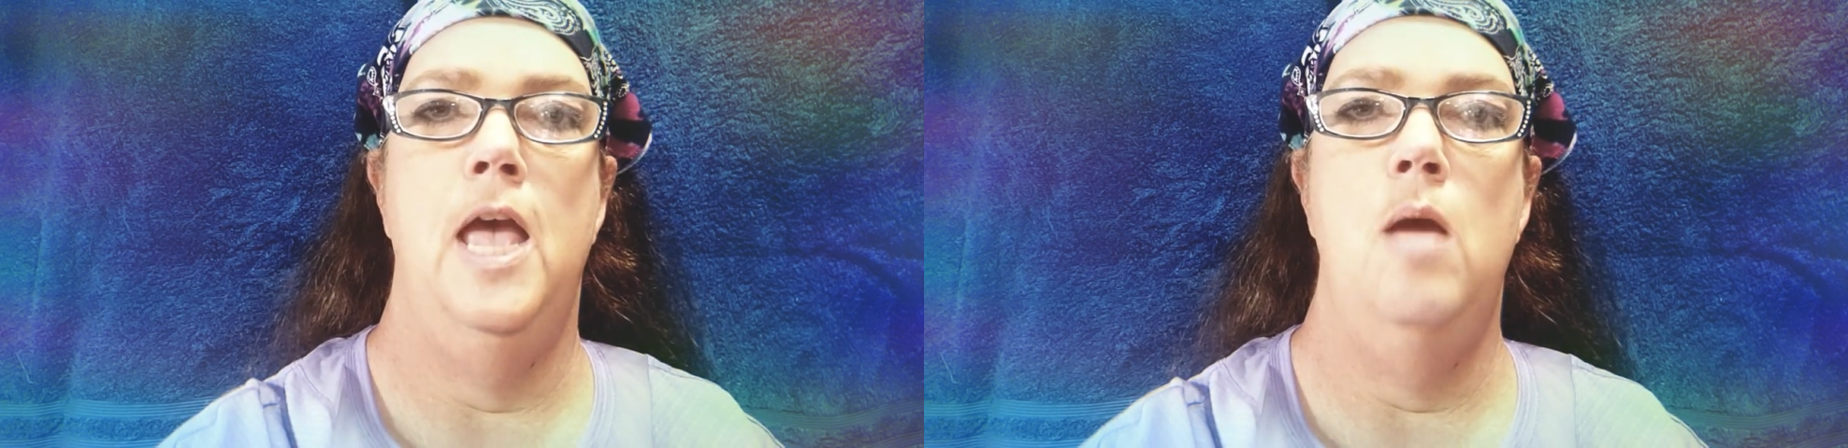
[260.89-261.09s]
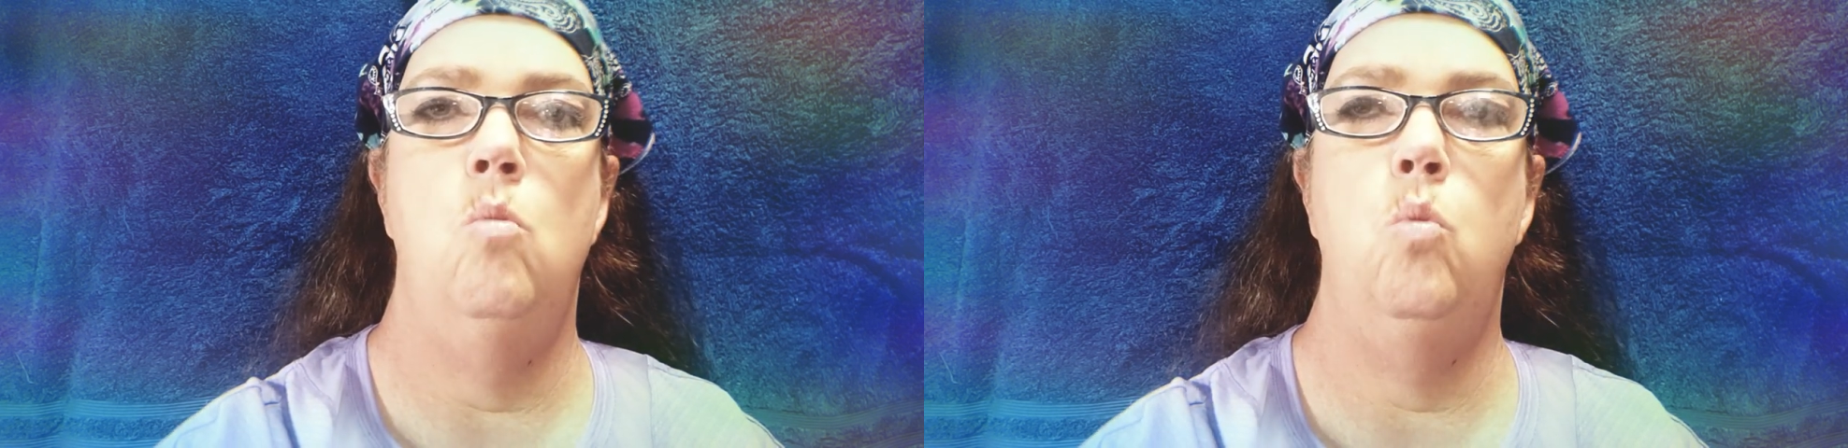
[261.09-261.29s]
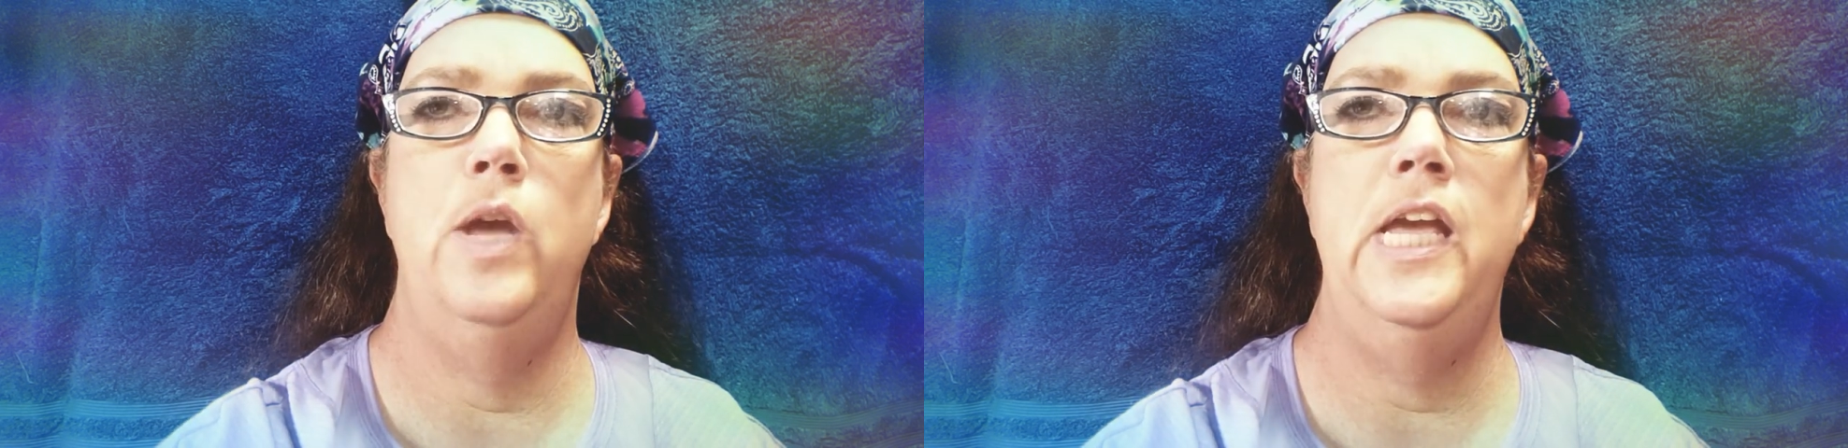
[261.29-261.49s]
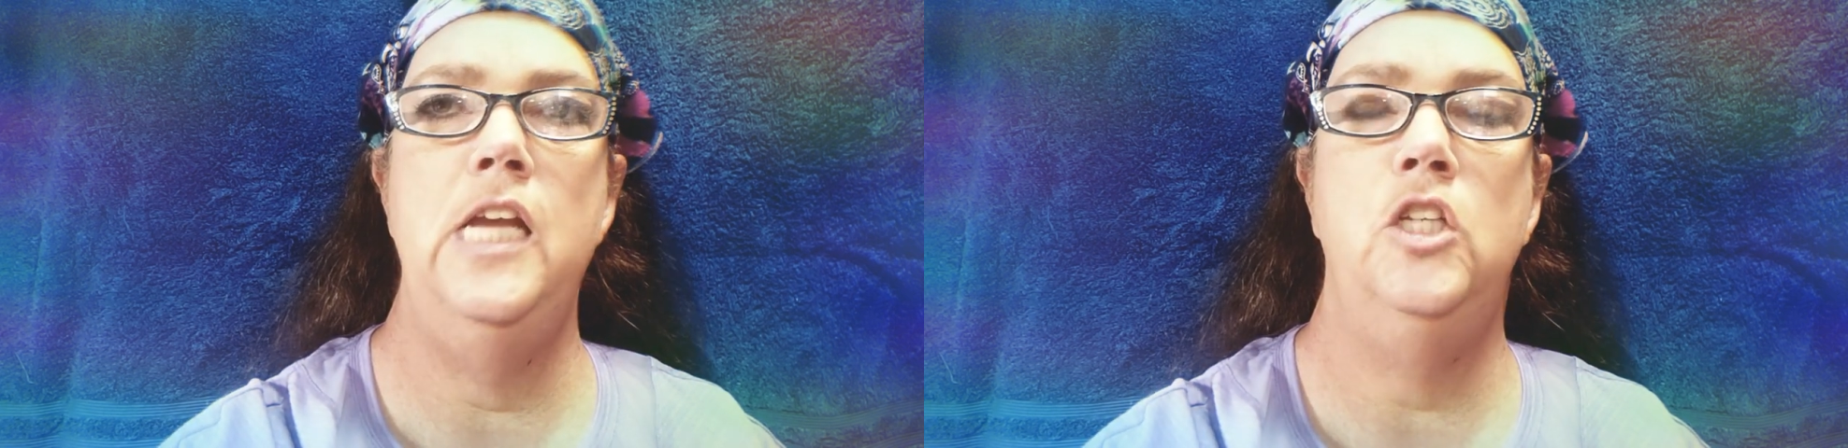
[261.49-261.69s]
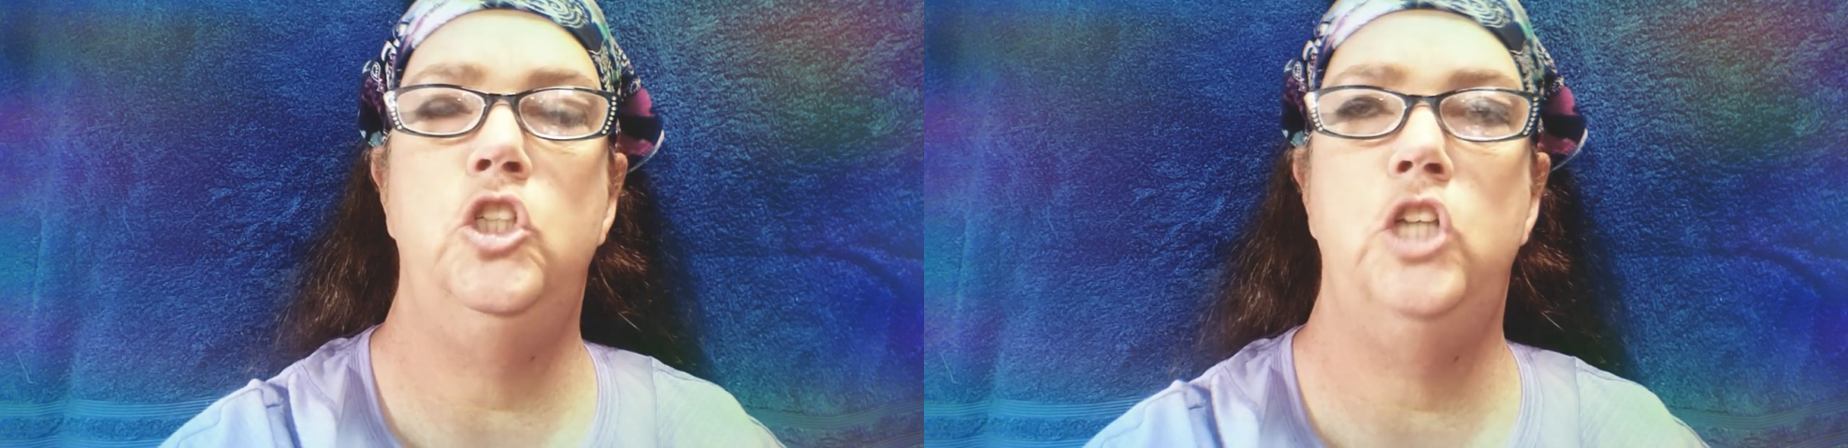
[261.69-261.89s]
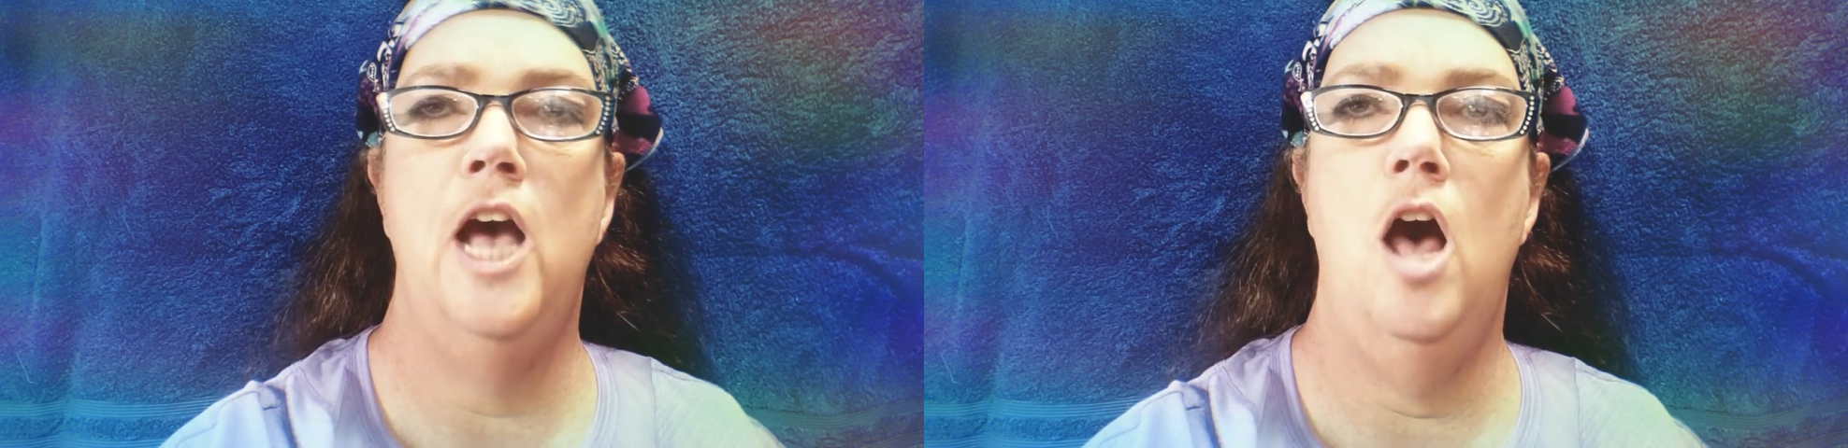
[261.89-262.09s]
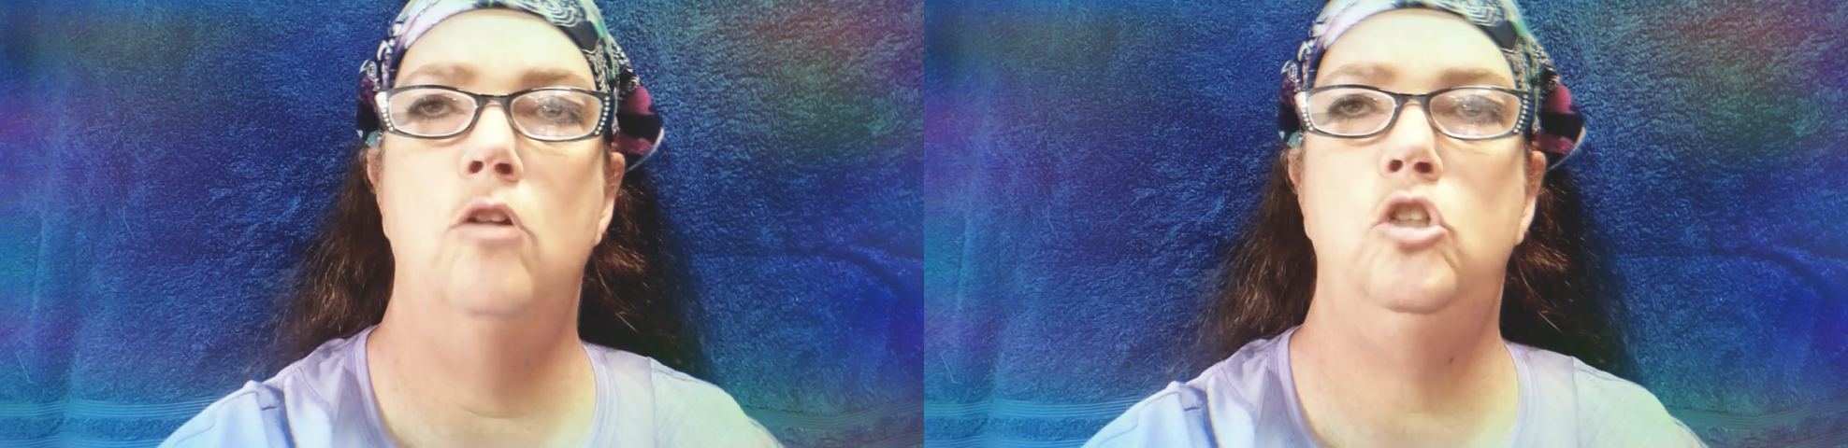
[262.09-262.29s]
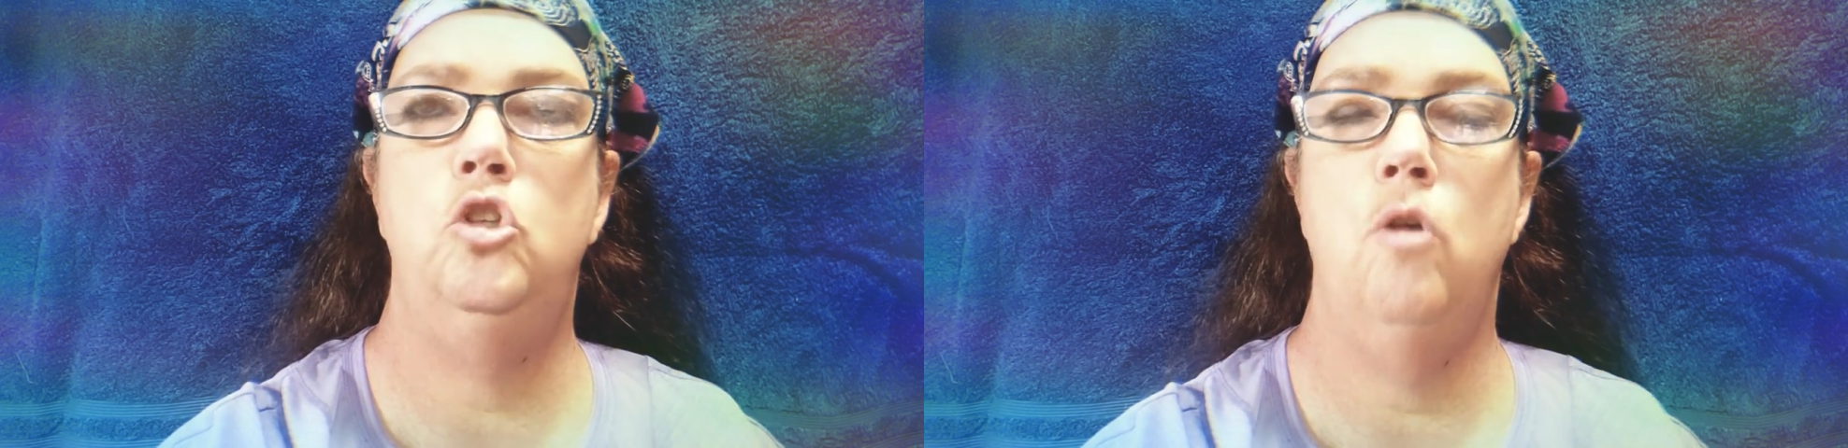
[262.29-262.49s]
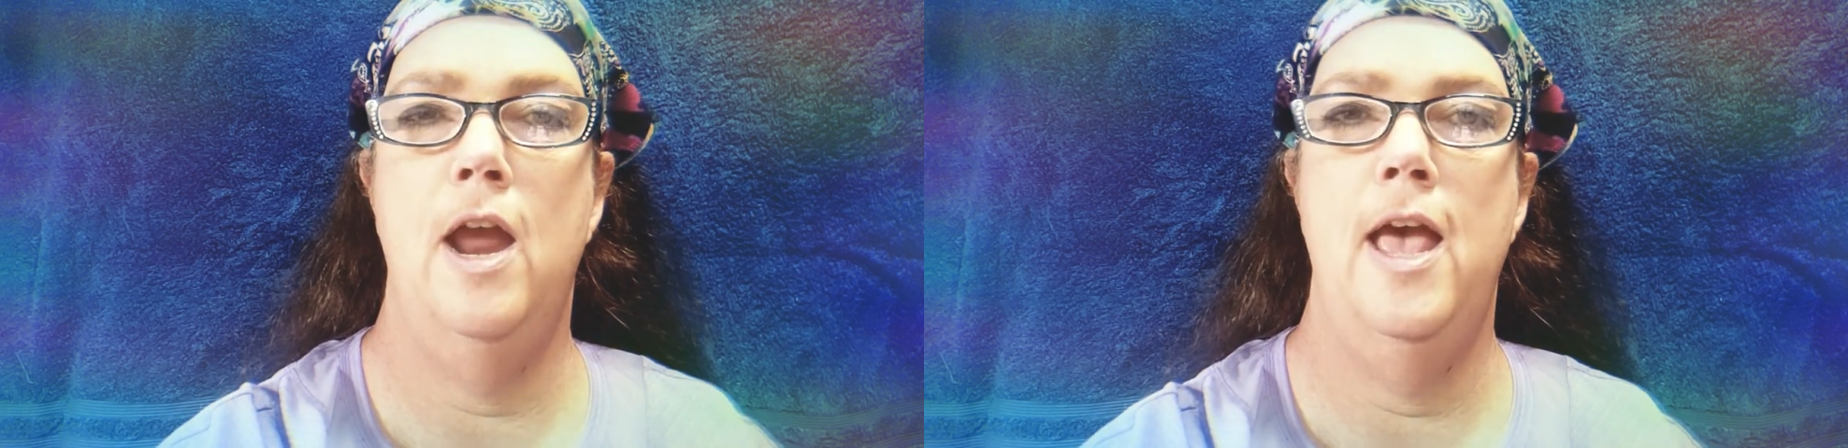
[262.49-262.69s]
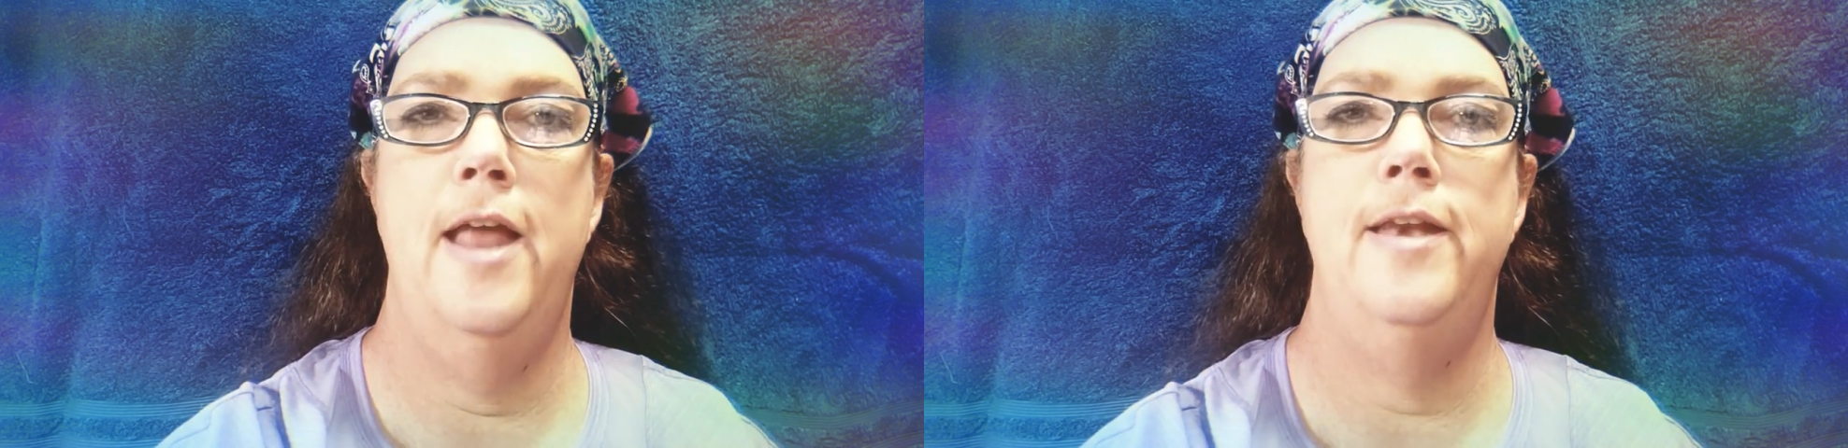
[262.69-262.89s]
and we shall
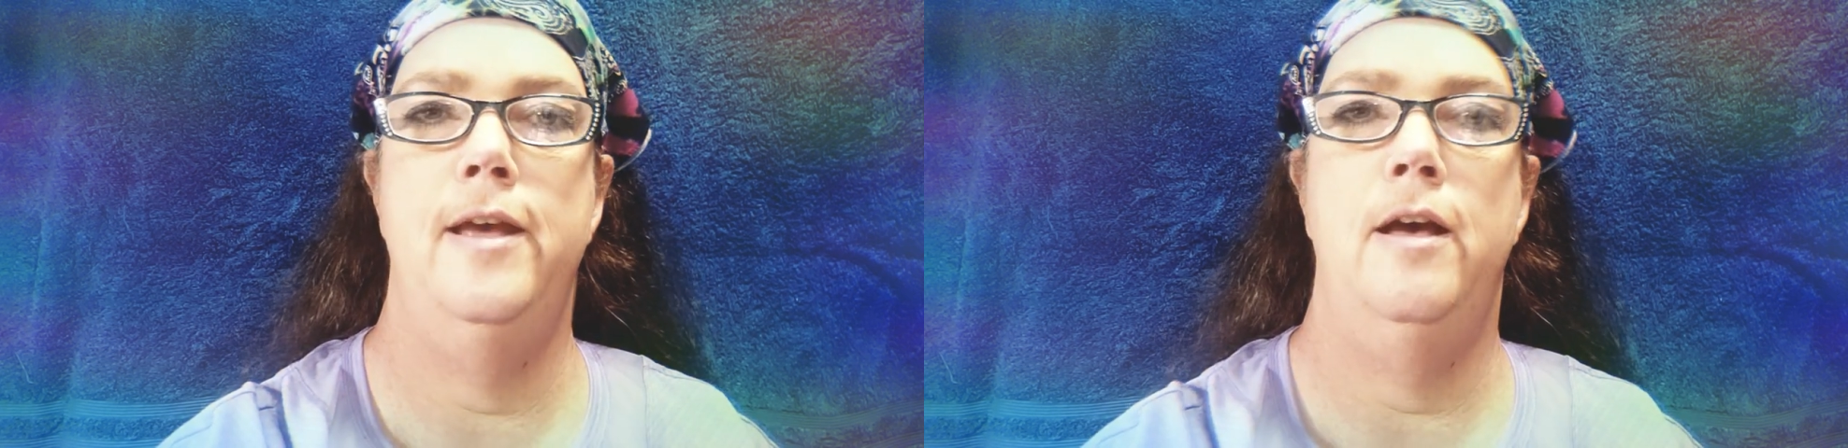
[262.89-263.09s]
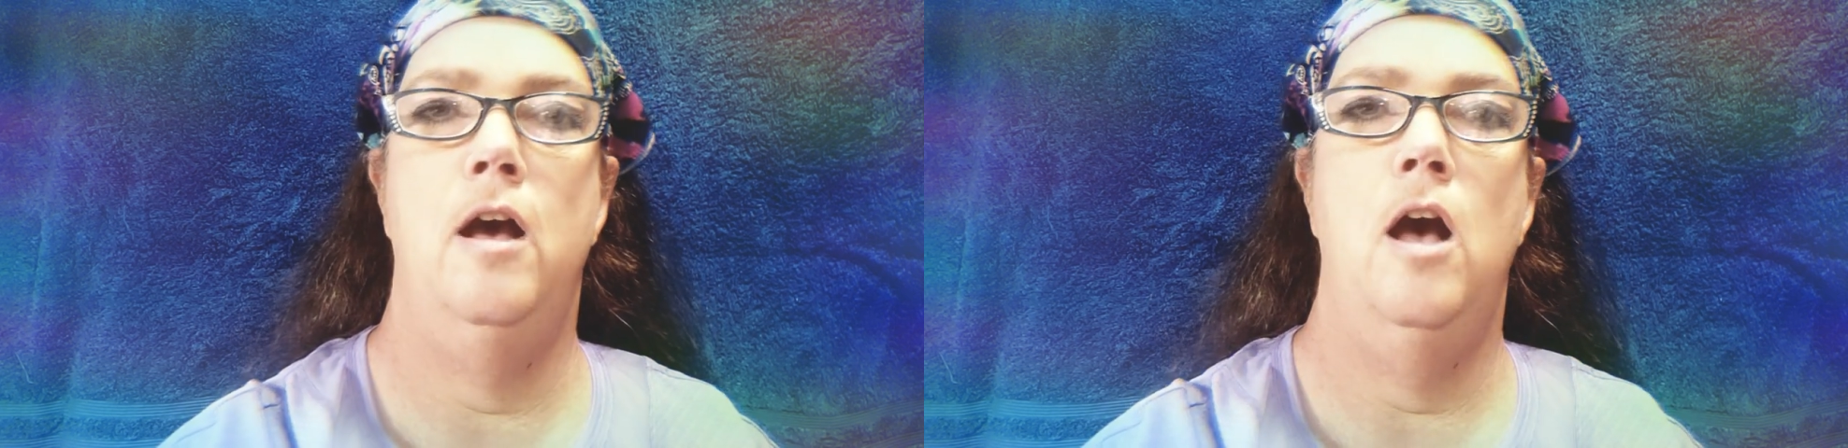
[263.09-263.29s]
tread